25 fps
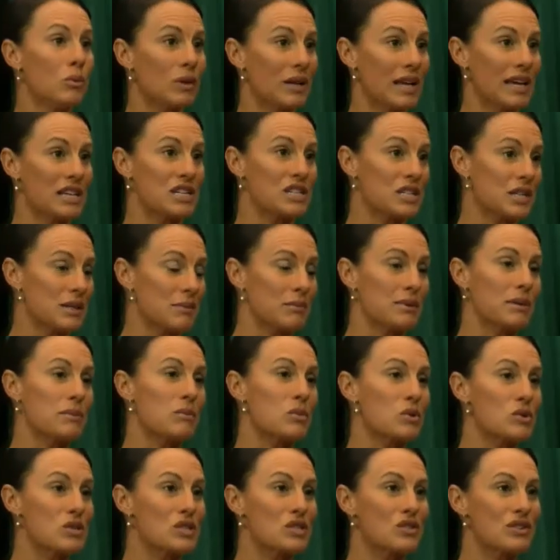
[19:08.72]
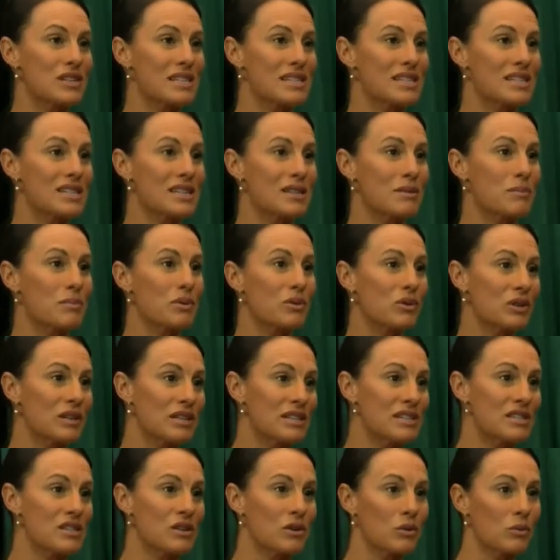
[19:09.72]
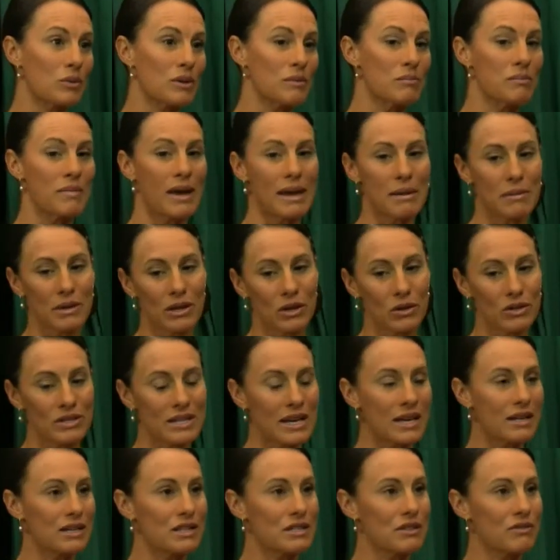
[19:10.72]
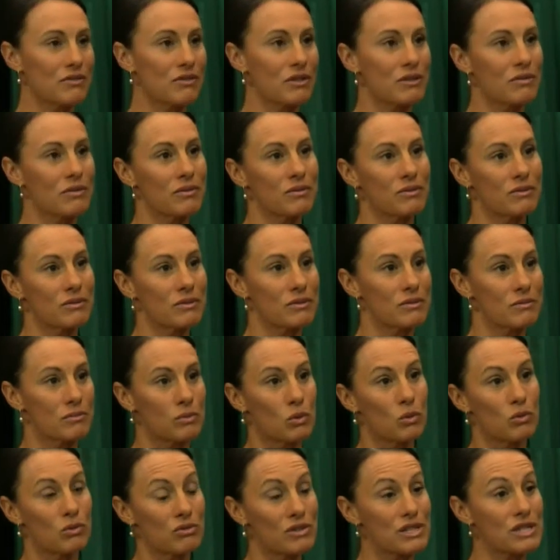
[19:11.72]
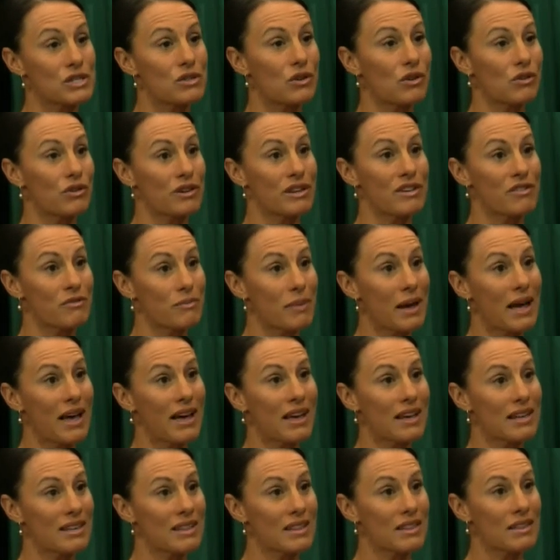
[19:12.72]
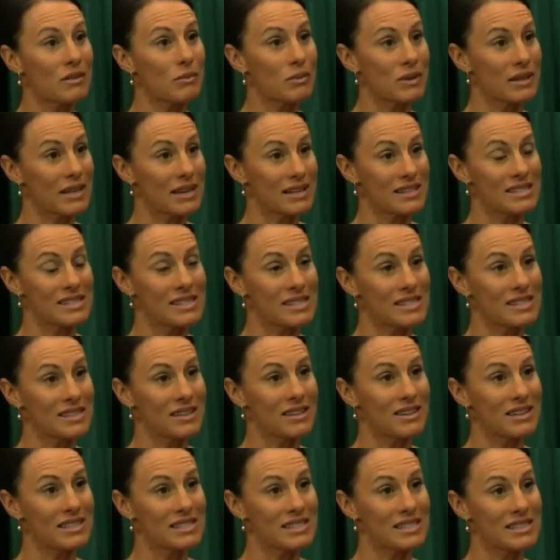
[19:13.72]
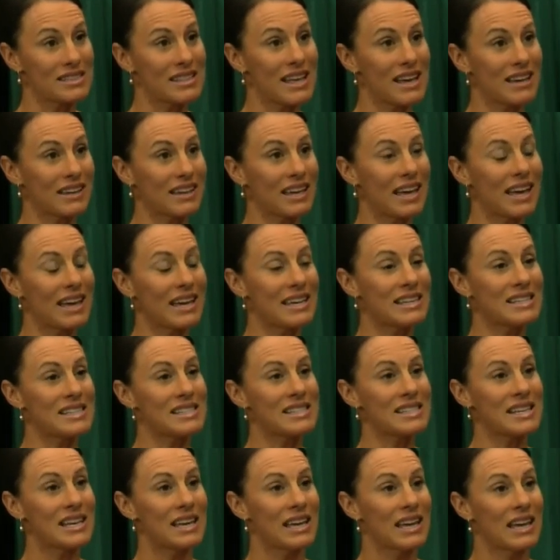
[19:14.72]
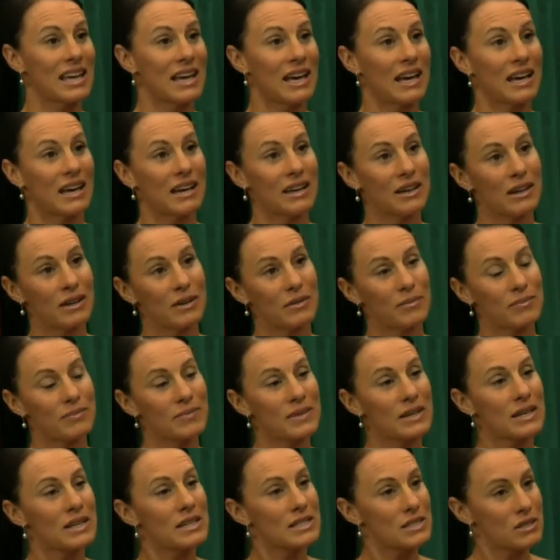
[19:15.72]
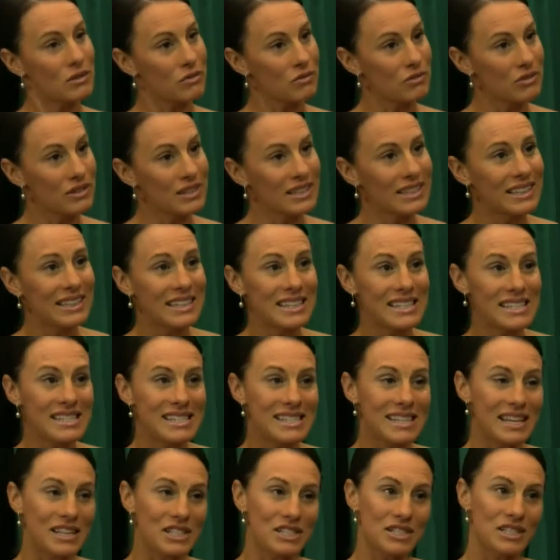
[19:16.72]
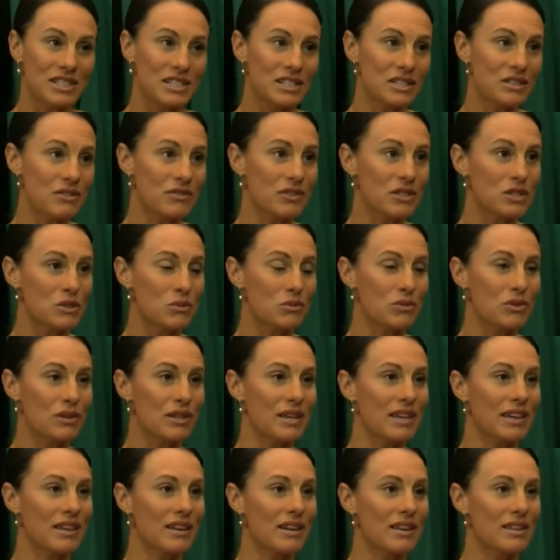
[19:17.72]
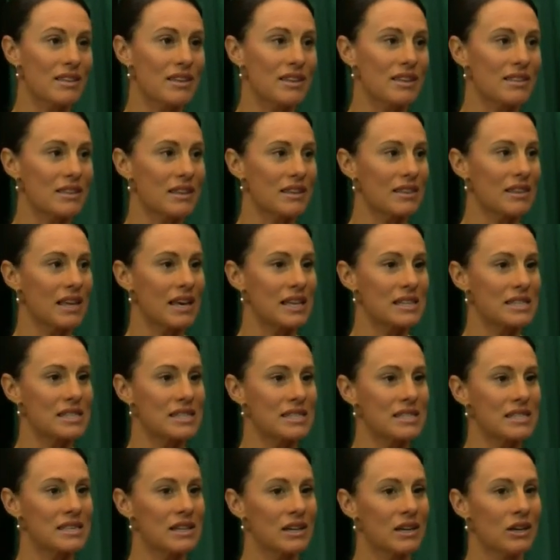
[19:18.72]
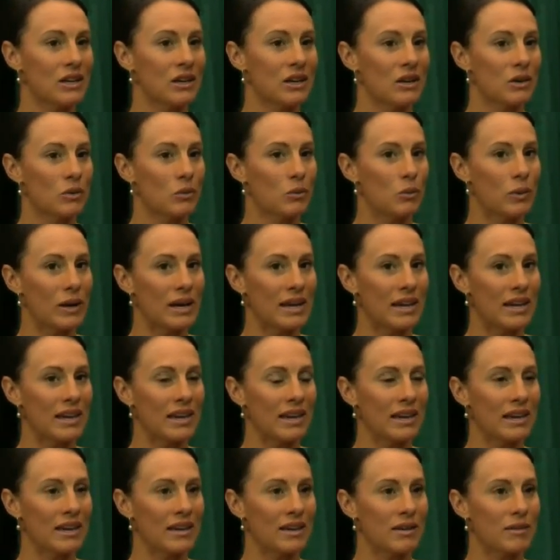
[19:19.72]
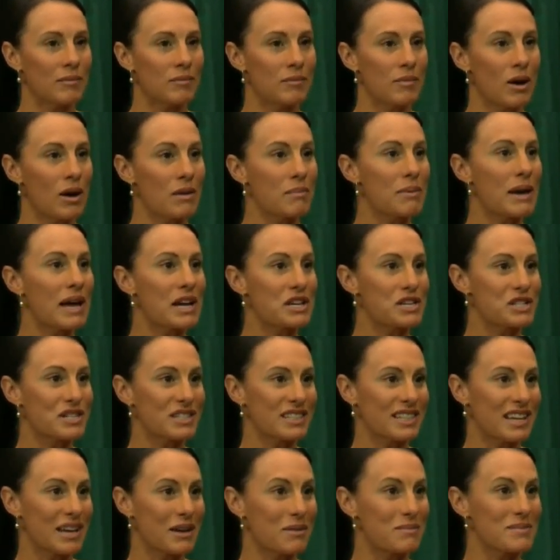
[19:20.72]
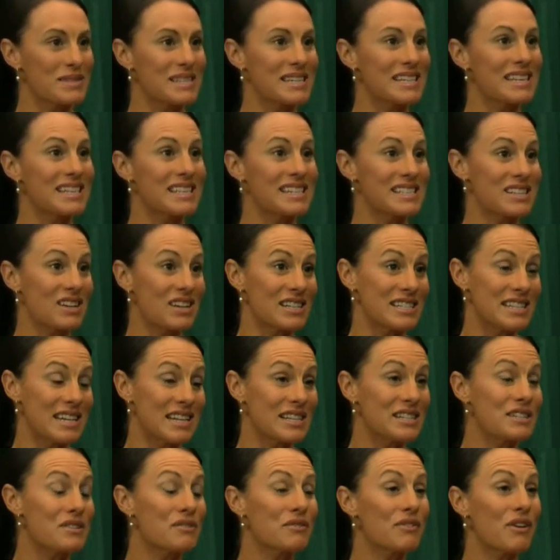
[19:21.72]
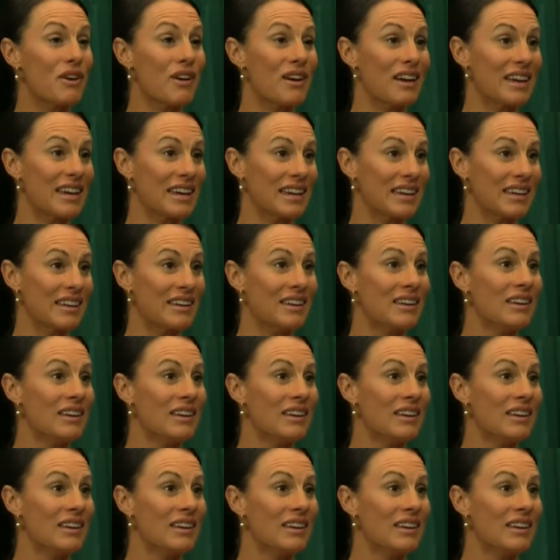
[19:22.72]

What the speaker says: actually bring more stress to the body. So we maybe go down a different, more restorative path with exercise in that case. So it really is such an individual thing, and I think that that's where my passion comes in, is identifying